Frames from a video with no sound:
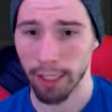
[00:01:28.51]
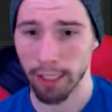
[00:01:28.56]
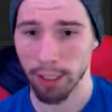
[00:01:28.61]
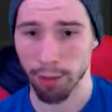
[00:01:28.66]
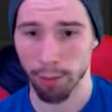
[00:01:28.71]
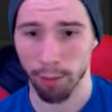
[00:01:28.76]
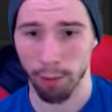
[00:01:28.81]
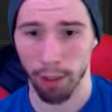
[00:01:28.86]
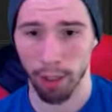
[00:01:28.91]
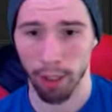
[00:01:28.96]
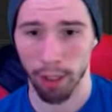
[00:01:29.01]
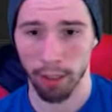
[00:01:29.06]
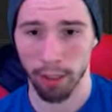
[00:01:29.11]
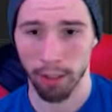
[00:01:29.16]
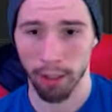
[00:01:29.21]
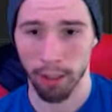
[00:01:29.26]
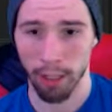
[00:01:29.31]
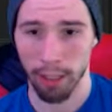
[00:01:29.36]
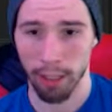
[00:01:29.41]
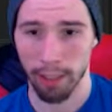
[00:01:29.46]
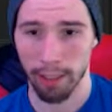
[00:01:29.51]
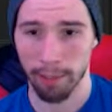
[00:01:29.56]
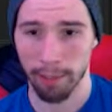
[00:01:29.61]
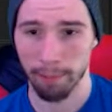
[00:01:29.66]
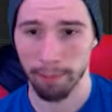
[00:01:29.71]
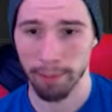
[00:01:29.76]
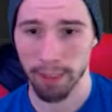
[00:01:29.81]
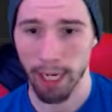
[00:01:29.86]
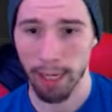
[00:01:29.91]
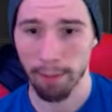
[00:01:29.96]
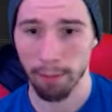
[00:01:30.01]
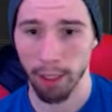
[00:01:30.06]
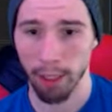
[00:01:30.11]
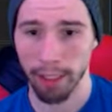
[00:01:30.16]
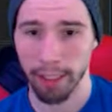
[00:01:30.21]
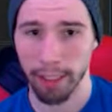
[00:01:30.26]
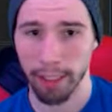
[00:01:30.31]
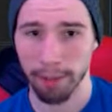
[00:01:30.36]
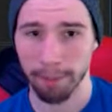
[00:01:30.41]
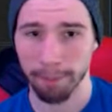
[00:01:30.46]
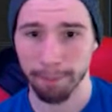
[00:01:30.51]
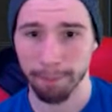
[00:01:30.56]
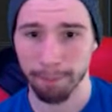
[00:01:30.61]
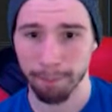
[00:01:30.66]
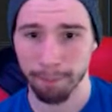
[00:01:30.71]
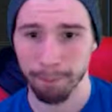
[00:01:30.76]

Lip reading: into our timeline here.